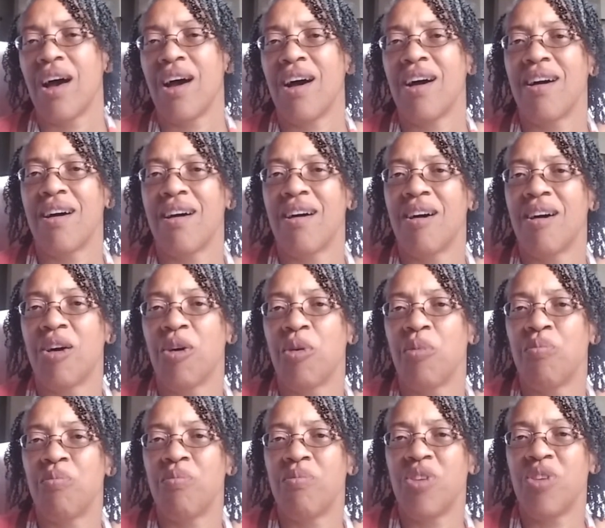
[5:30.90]

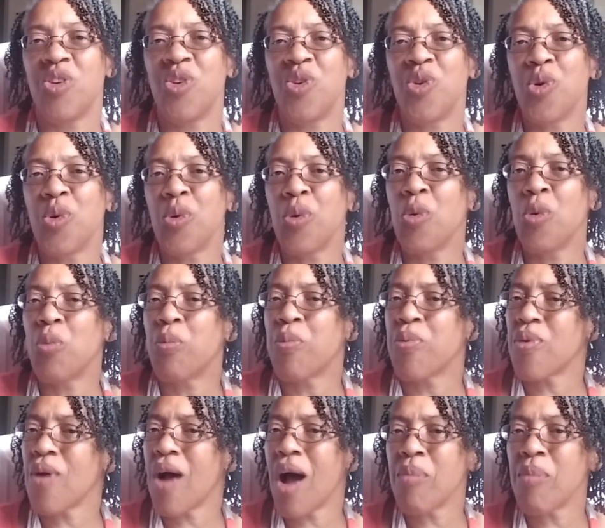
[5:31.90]
You
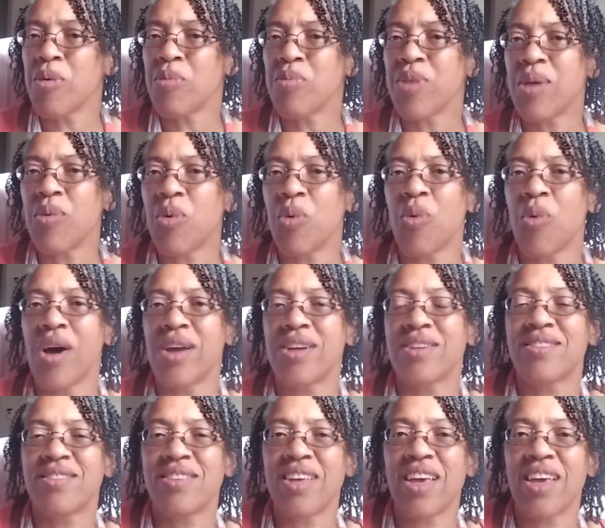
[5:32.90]
probably will want to
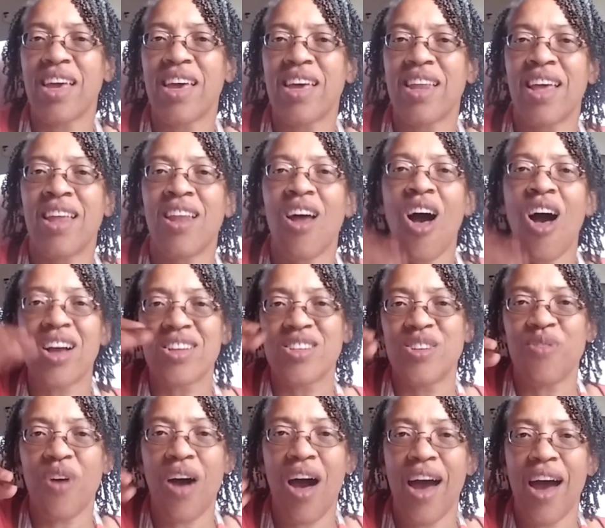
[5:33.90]
sing it an
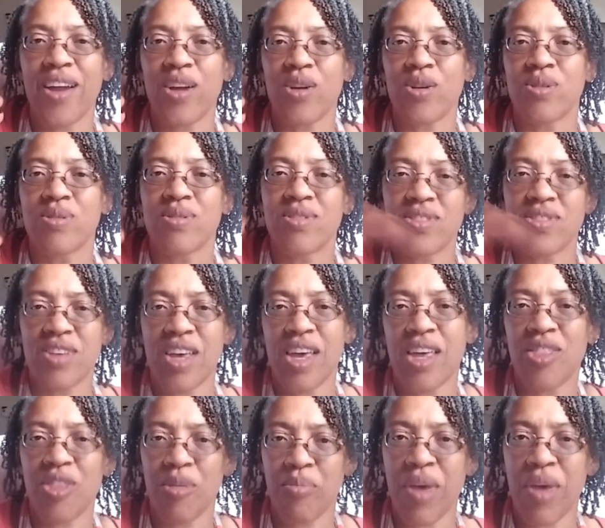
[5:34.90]
octave higher.
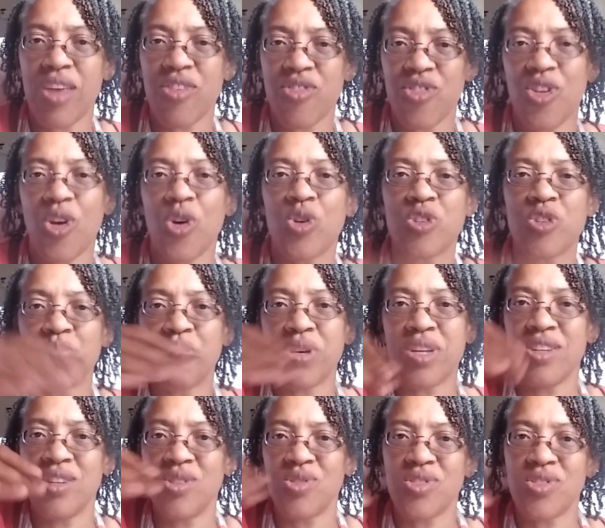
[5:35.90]
Sing the bass notes,
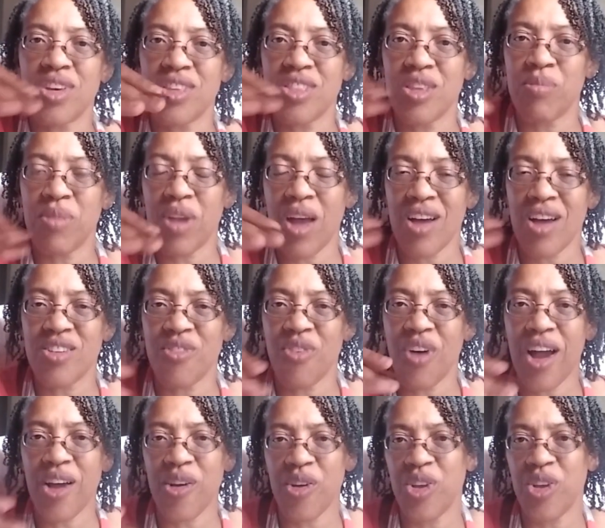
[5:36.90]
but you sing them an octave
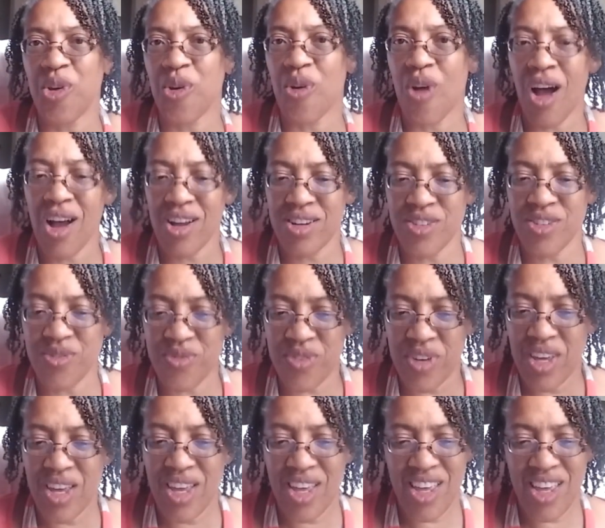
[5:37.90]
higher in your octave
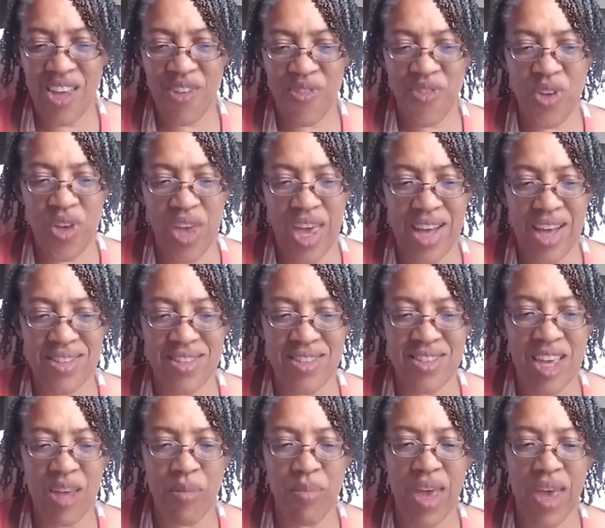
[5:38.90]
if you can't
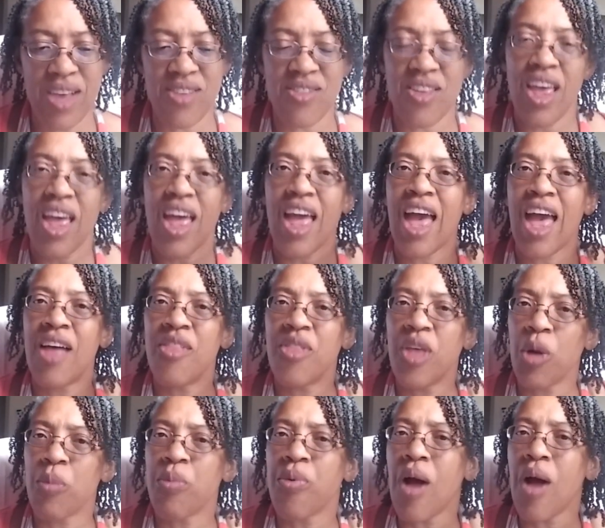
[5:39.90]
sing bass. And
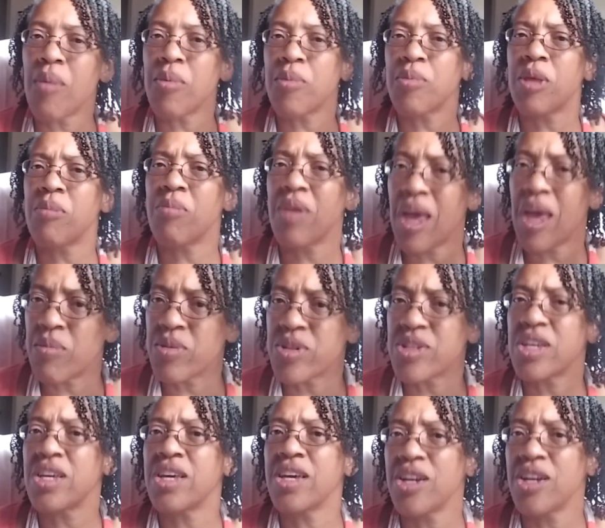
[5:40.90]
they'll probably be able
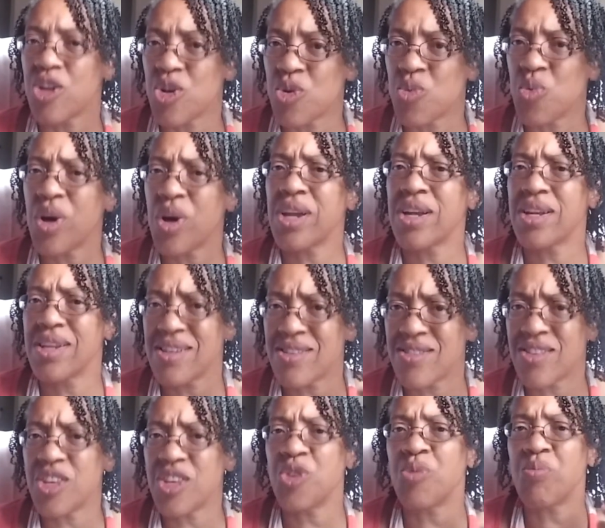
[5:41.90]
to hear what it is
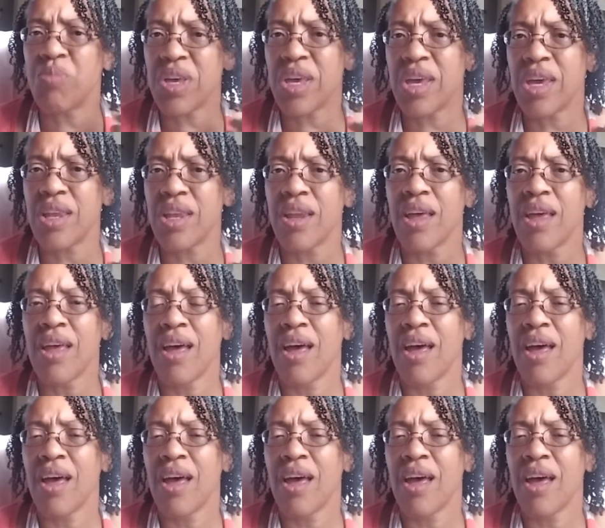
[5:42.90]
that you mean